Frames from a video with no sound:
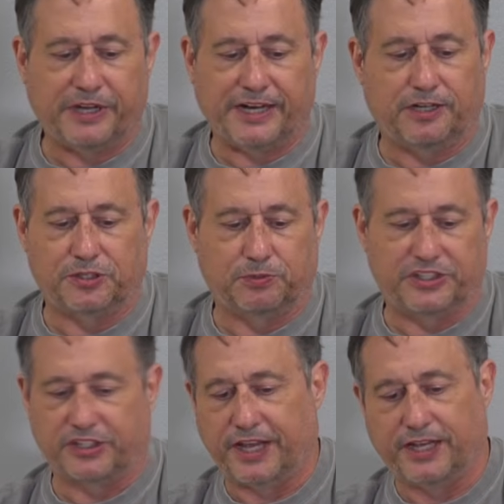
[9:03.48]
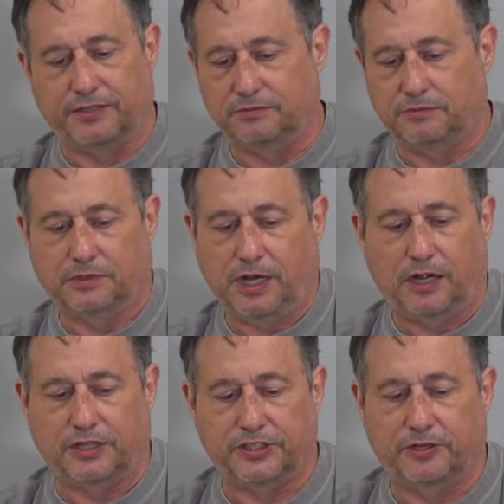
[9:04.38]
else would say, oh,
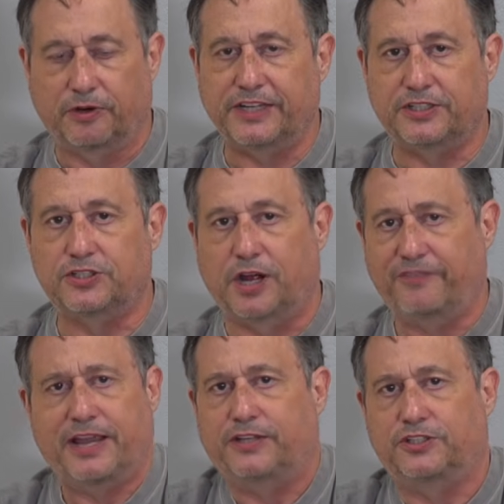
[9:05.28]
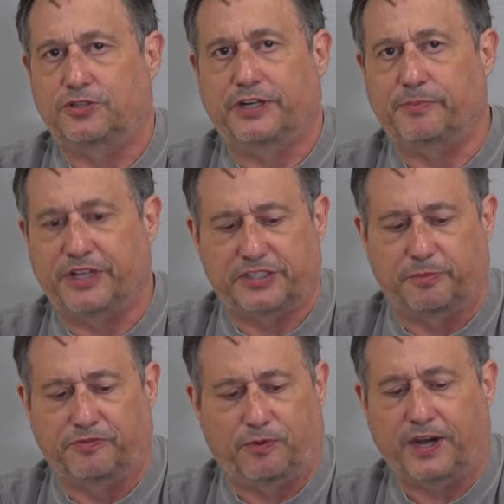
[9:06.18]
it's a great, I've had Detroit pizza
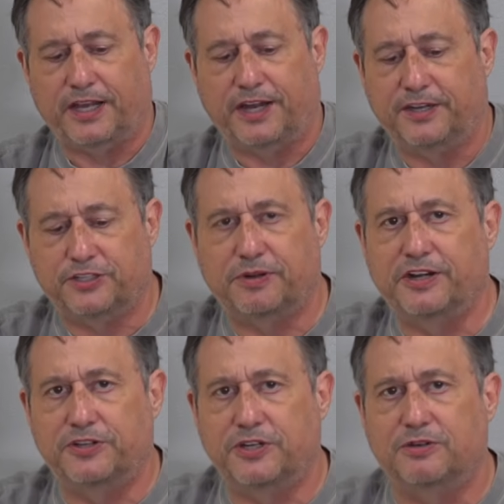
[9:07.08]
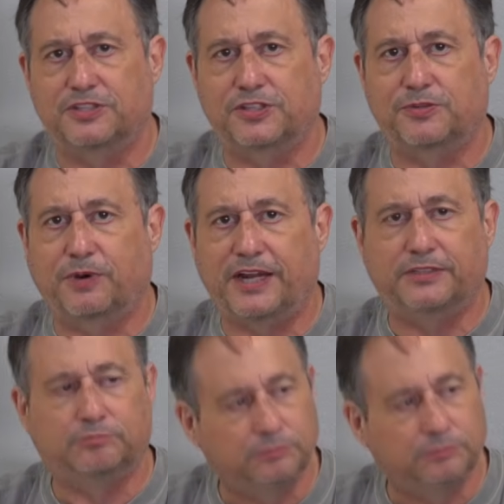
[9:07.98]
before. I got it at Trader Joe's. It's great.